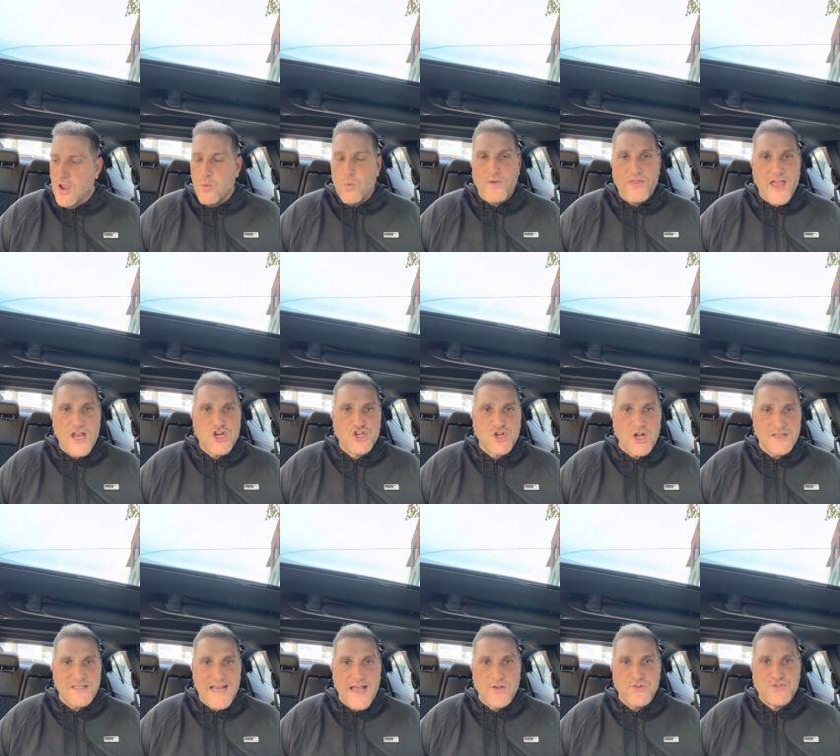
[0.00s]
When they shut
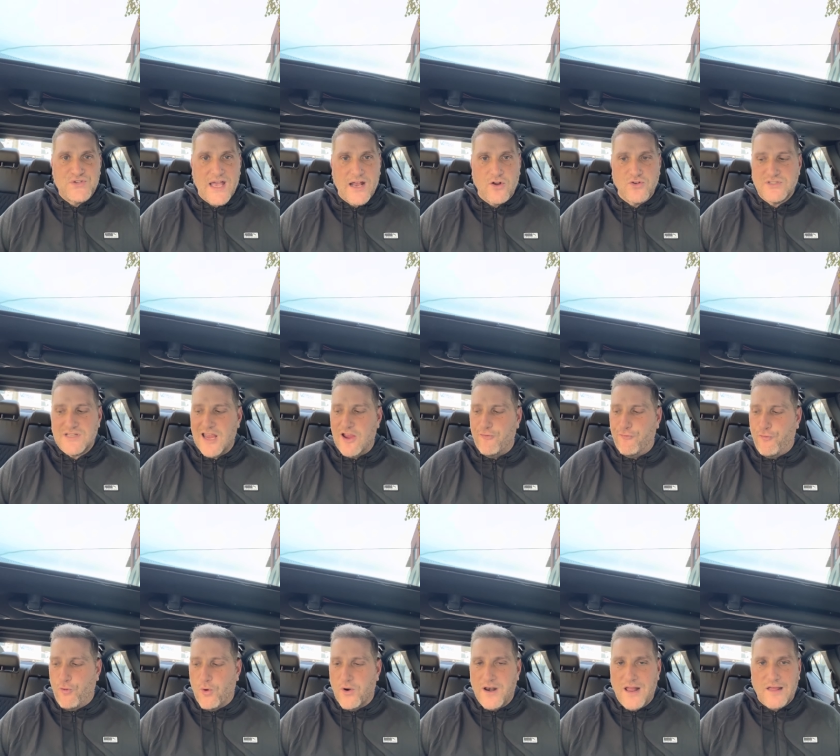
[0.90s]
down San Jose
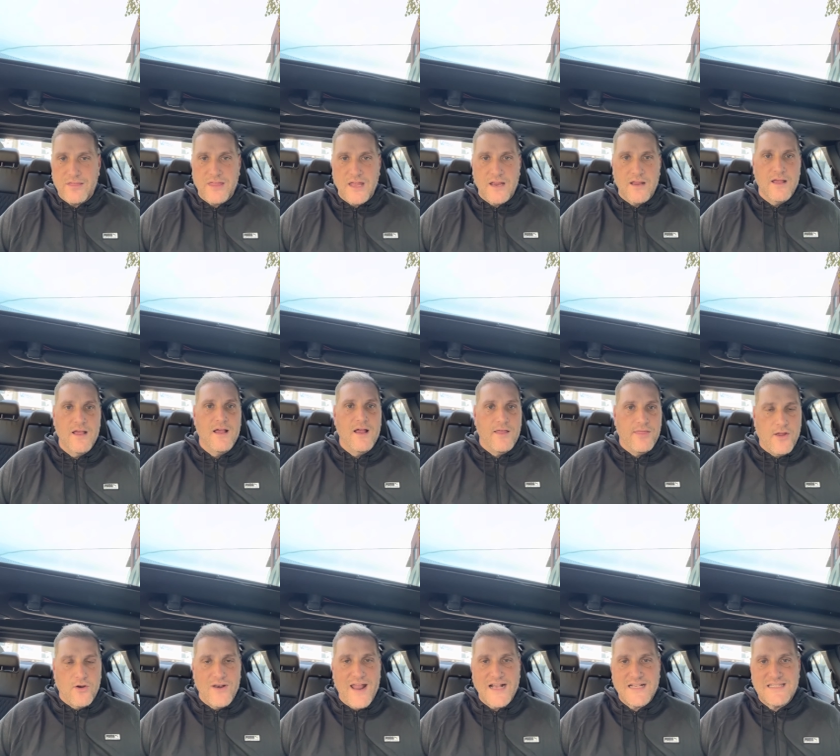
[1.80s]
4-0,
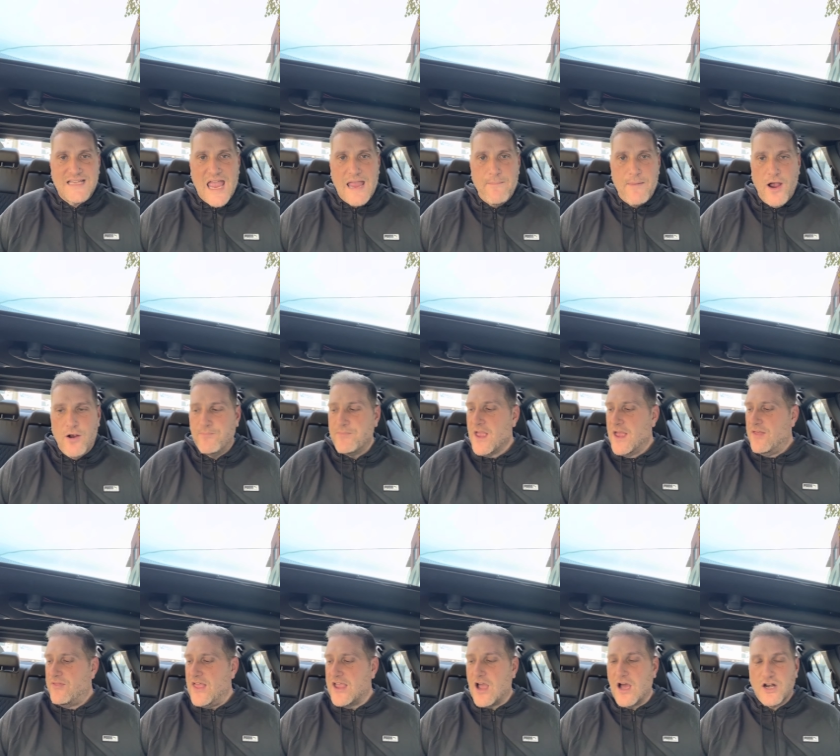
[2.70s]
their next game out,
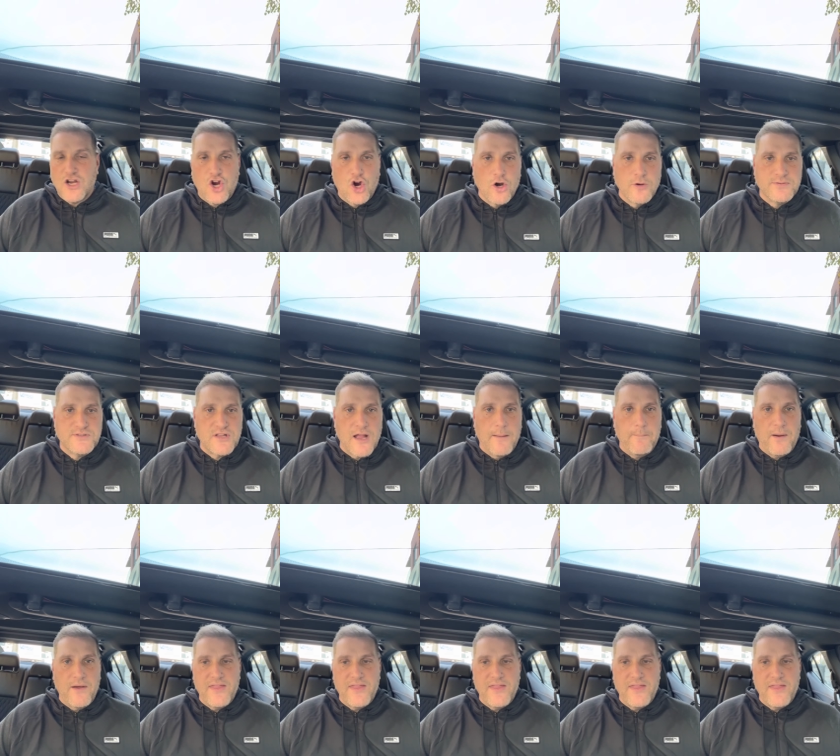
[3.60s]
they got curb stomped by